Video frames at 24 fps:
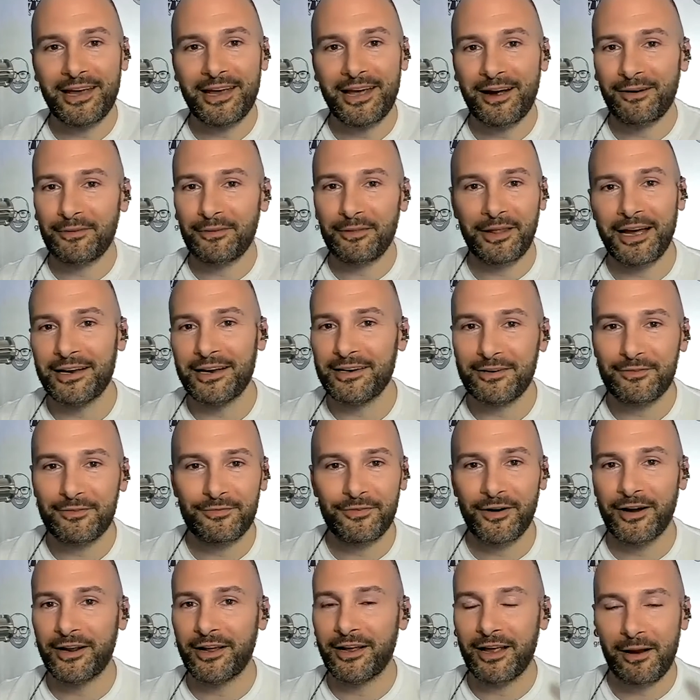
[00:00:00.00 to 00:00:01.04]
the air, landed
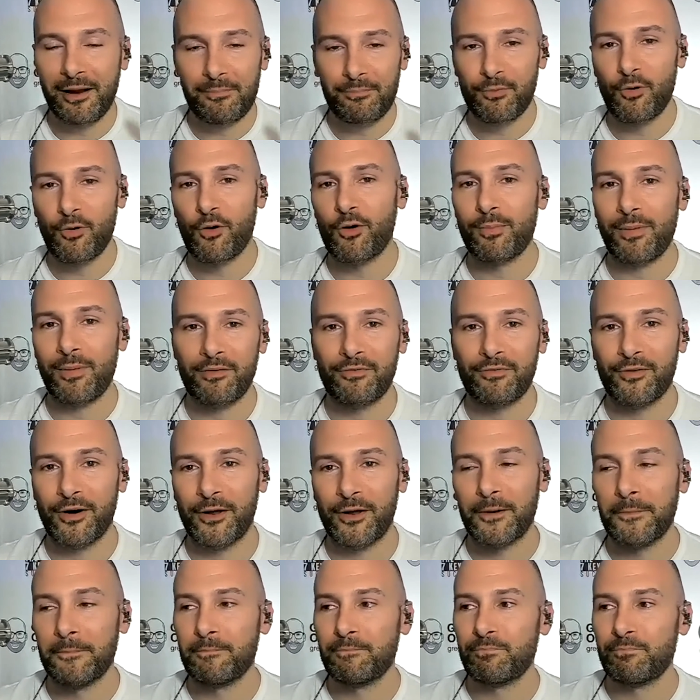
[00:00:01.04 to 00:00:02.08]
funny, and broke my
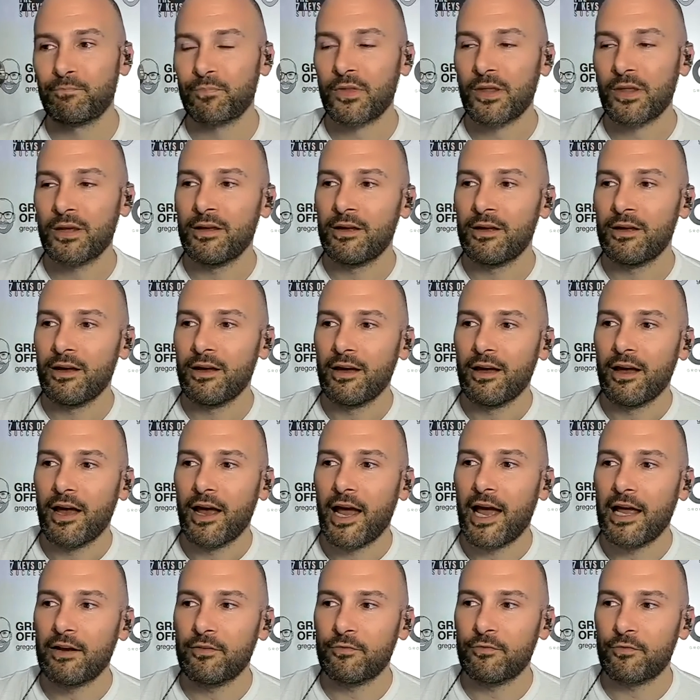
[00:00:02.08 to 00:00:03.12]
foot.
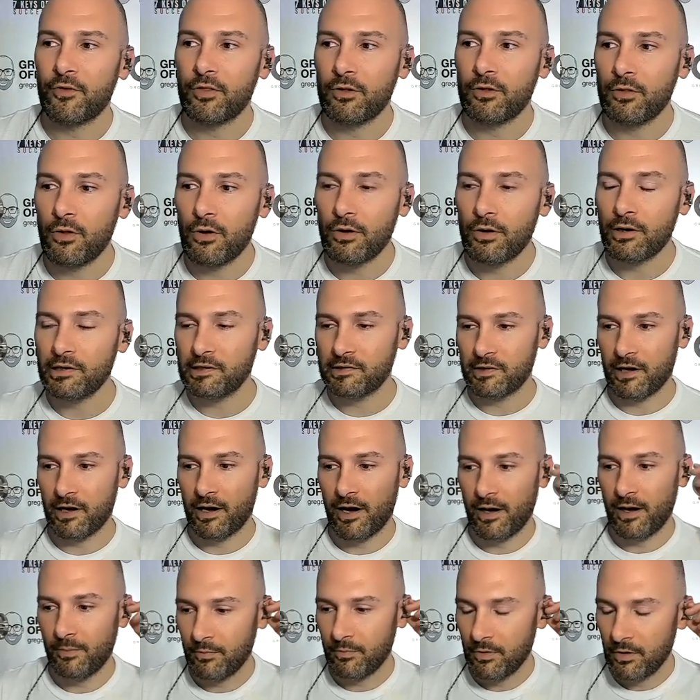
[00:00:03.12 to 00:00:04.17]
And for the longest
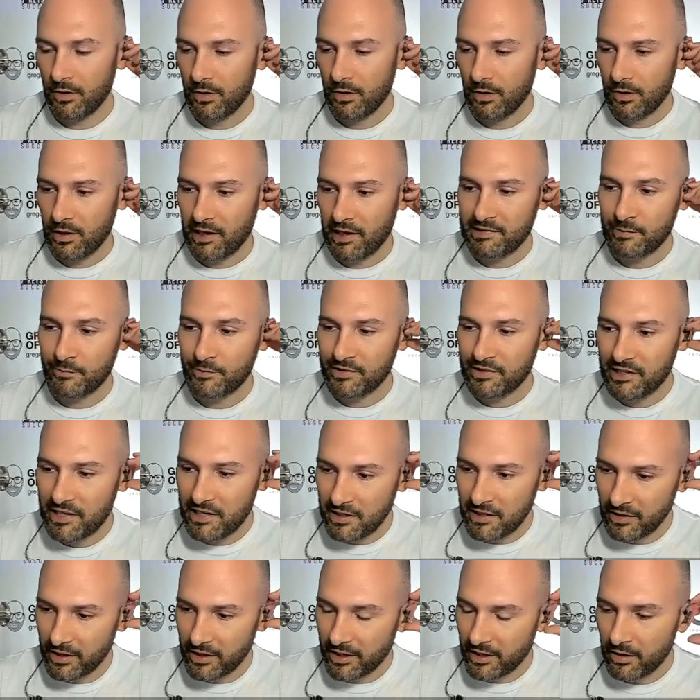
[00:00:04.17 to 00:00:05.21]
time, as it was
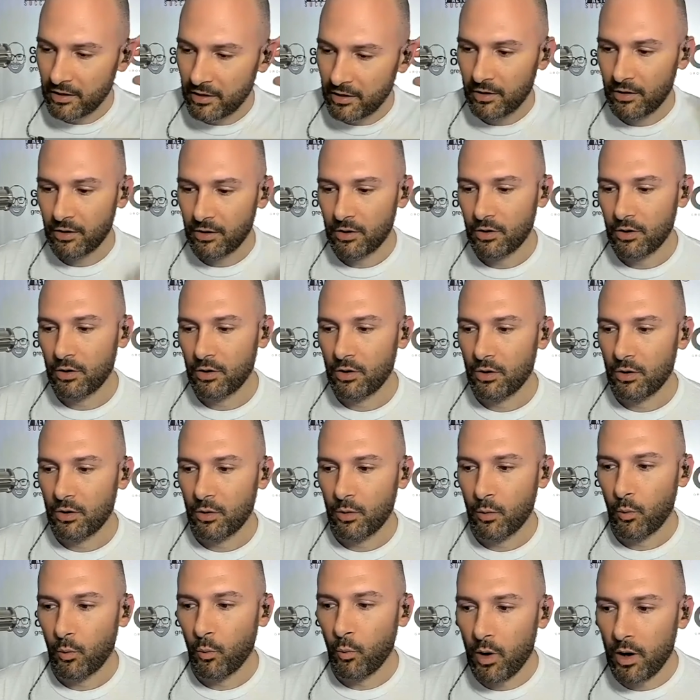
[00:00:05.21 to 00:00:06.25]
healing,
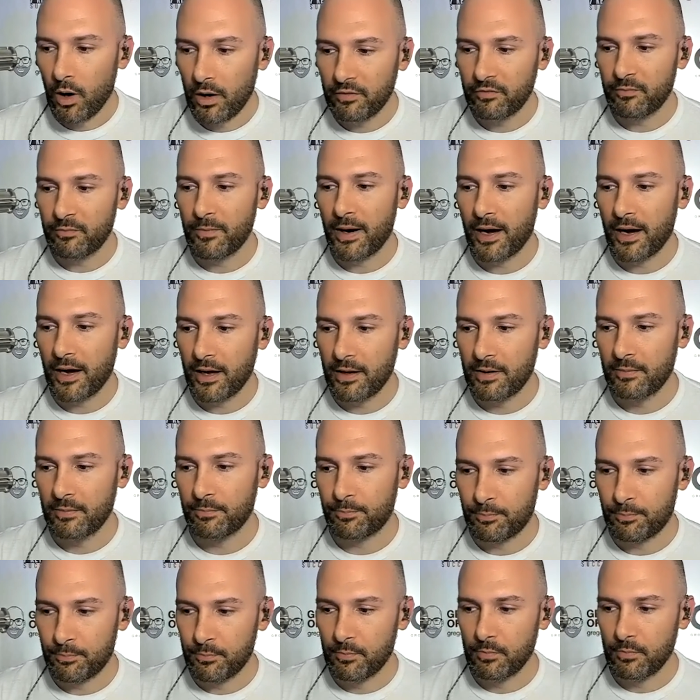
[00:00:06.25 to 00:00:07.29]
one of my
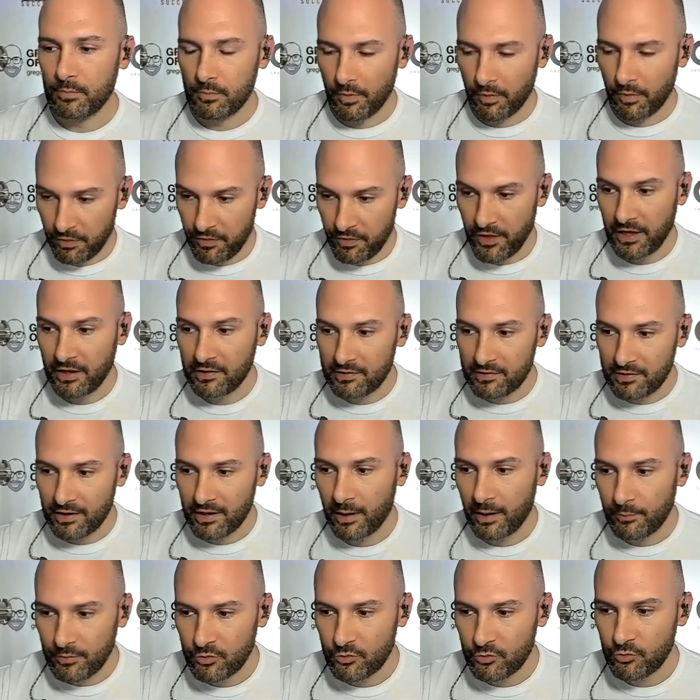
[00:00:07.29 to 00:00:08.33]
things that
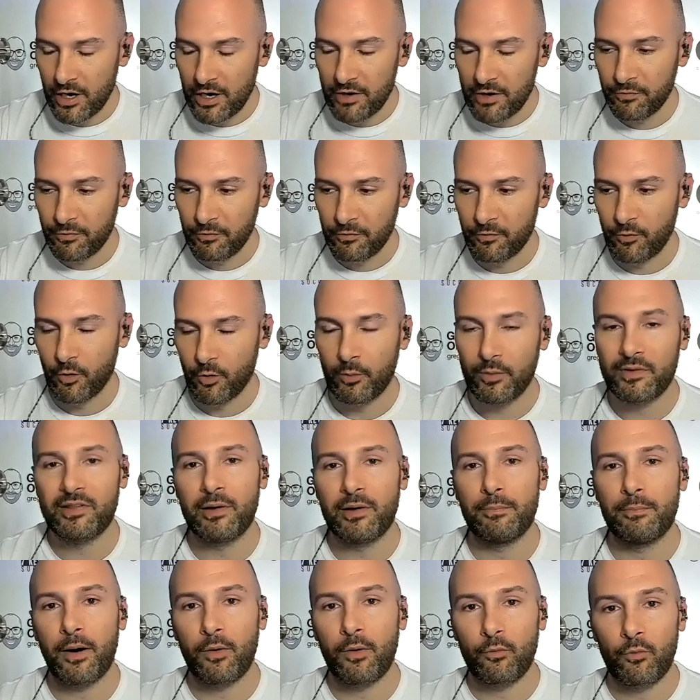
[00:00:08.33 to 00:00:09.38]
I was grateful for was
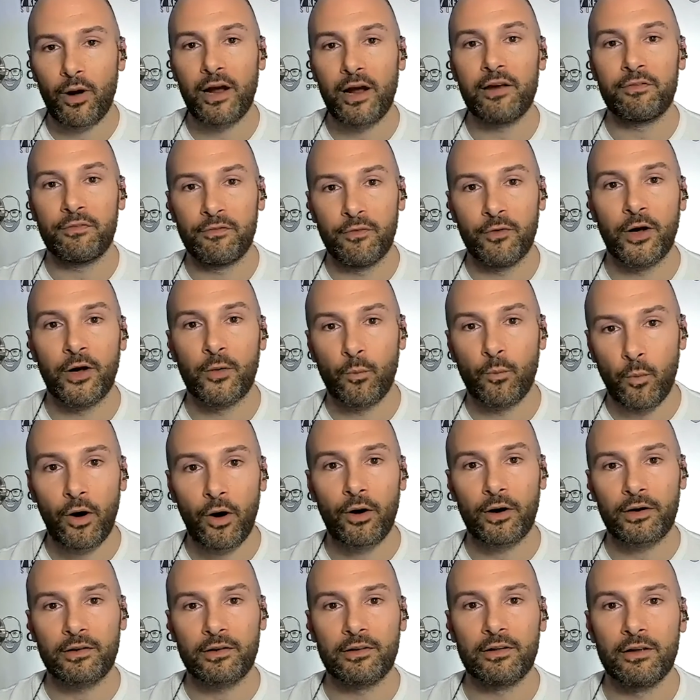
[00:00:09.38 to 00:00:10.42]
that my right foot
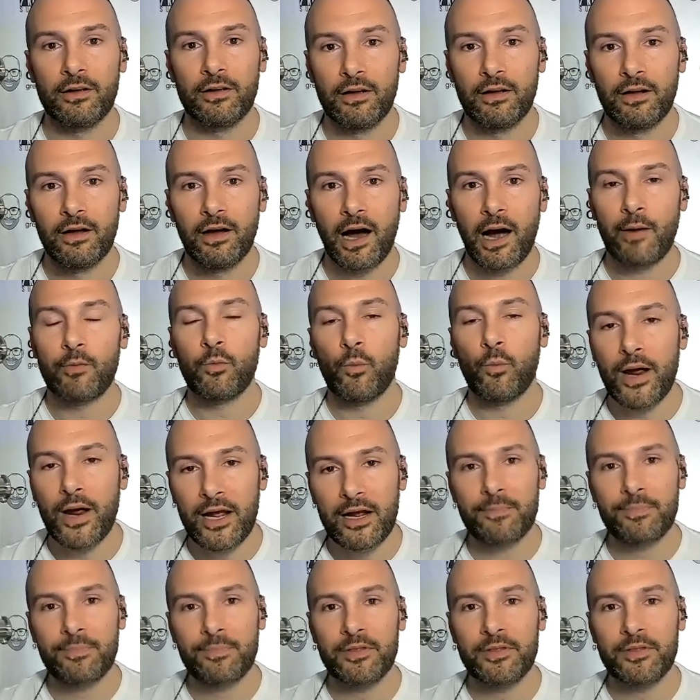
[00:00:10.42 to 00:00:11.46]
worked. Okay. I would
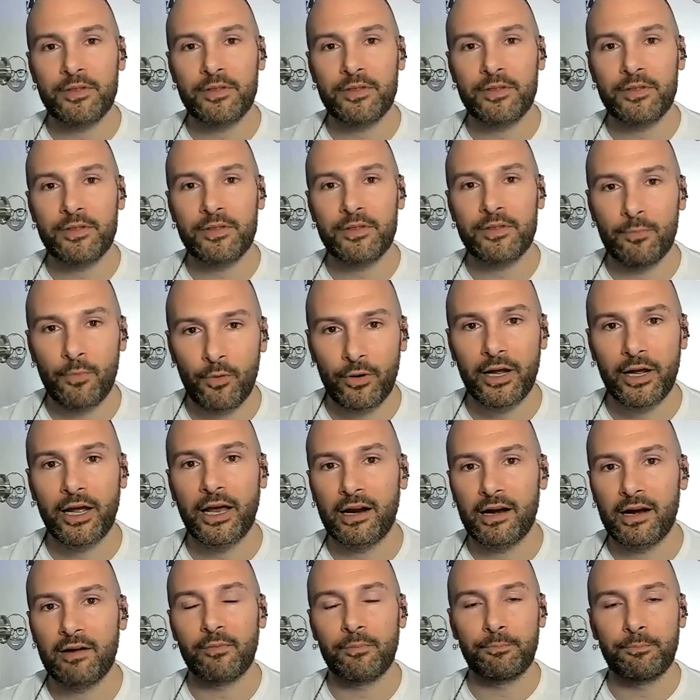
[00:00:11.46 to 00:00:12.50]
wake up in the
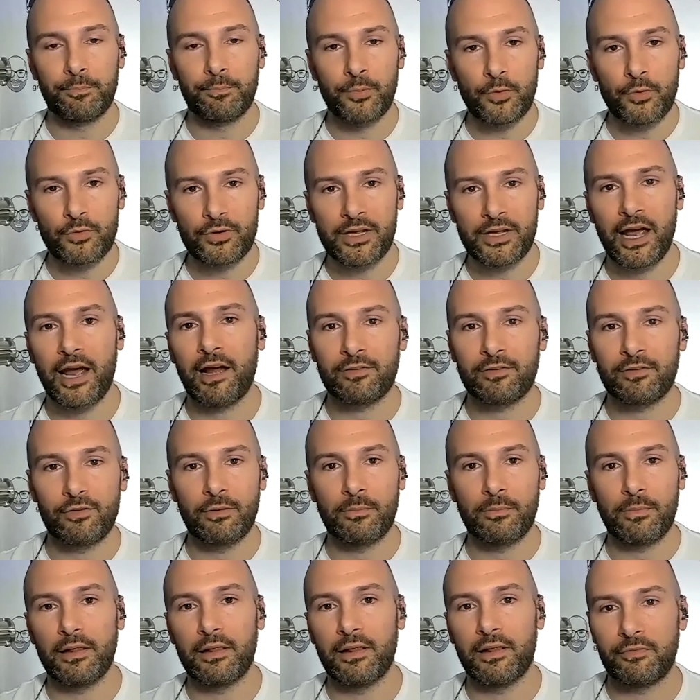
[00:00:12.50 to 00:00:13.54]
morning and I'd have a boot cast
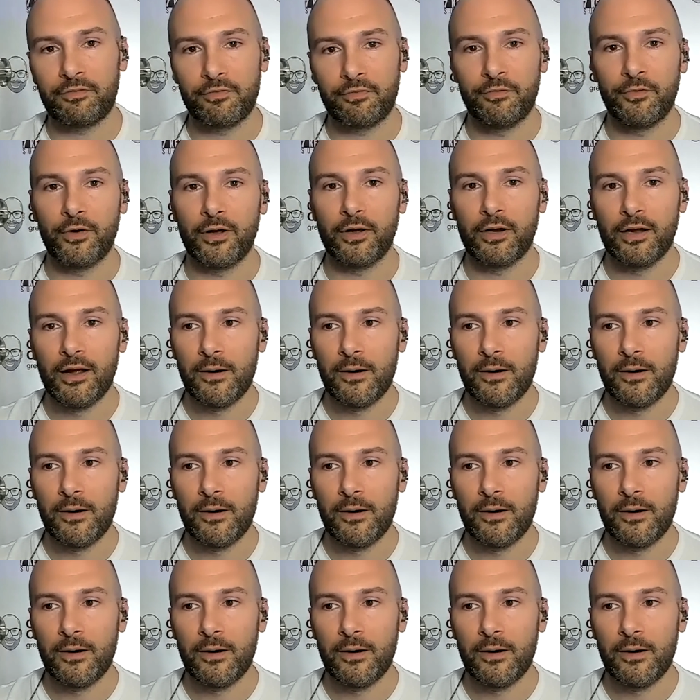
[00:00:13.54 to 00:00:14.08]
on my left foot,